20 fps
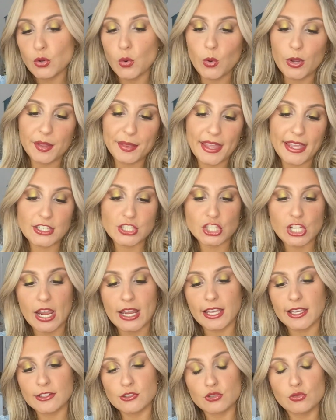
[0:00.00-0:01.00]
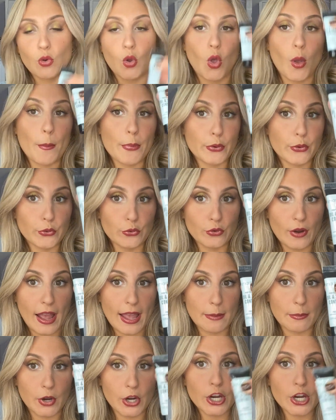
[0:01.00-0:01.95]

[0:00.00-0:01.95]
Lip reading: Oil and Shine Control Primer.